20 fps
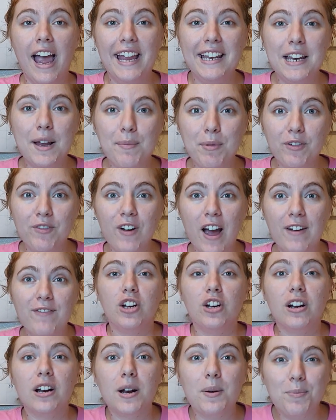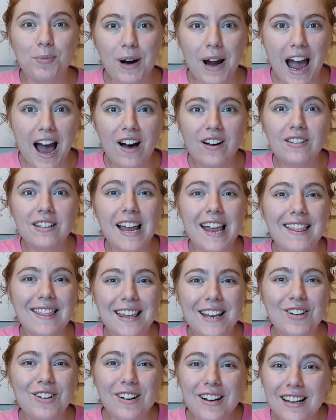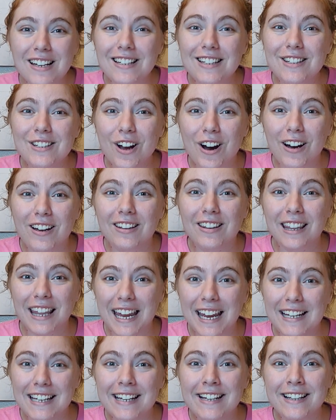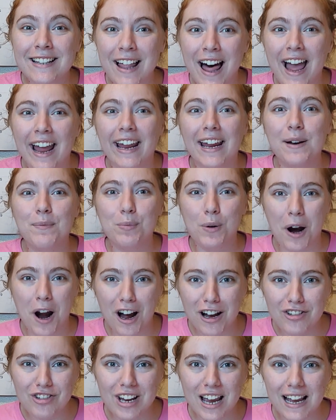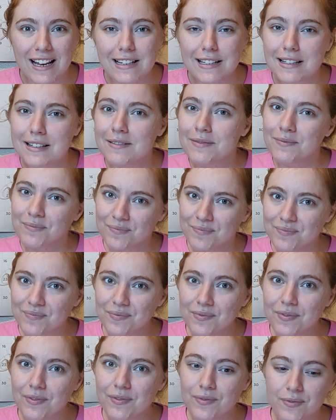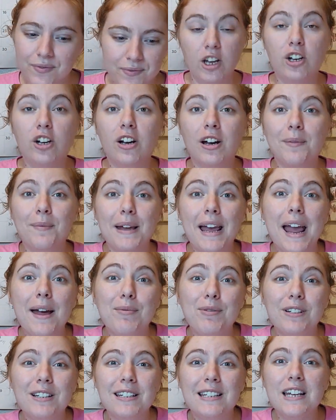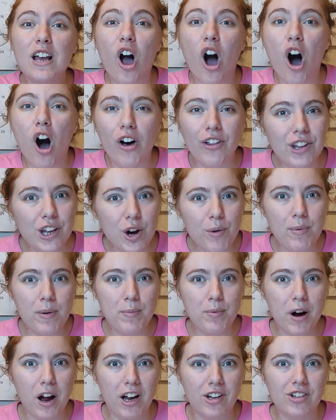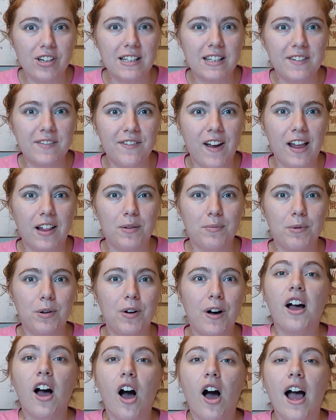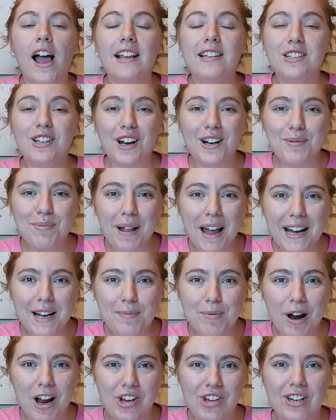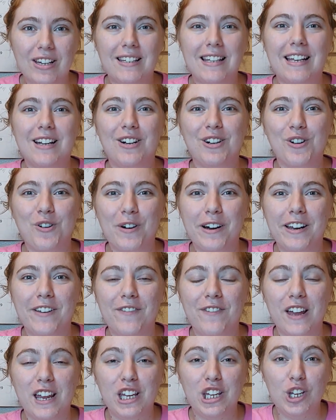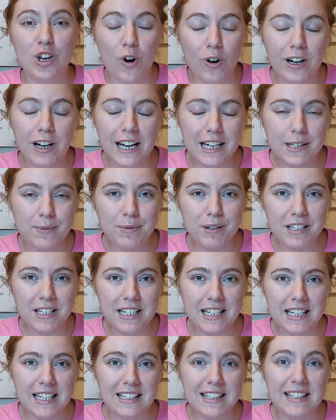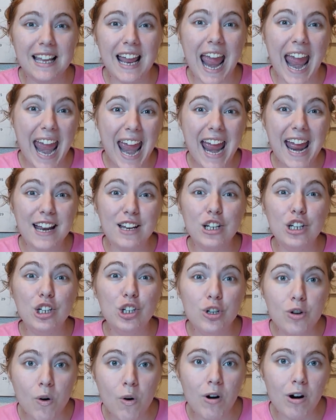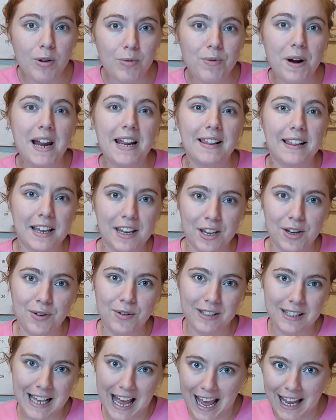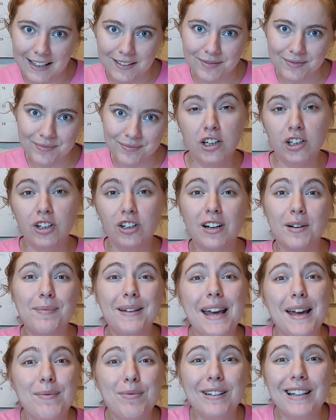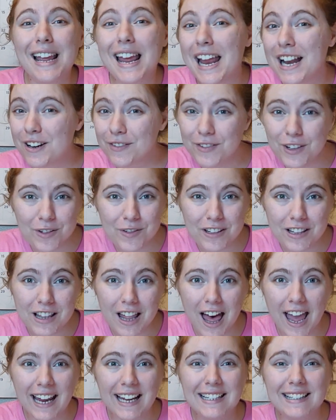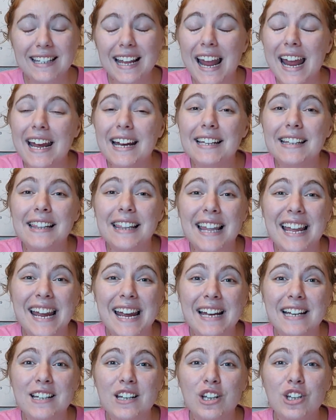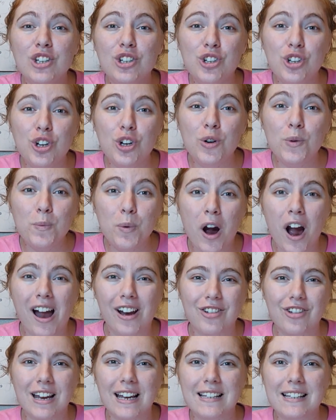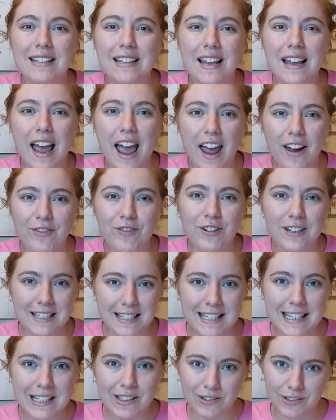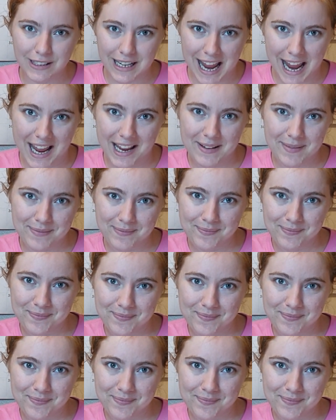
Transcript: And number 5, you're going to browse and then you're going to start landing client projects. You're going to be able to see all the open projects available and start applying to projects that are going to fit your expertise and your rate that you set. You're going to be able to interview with clients and land new projects every single day.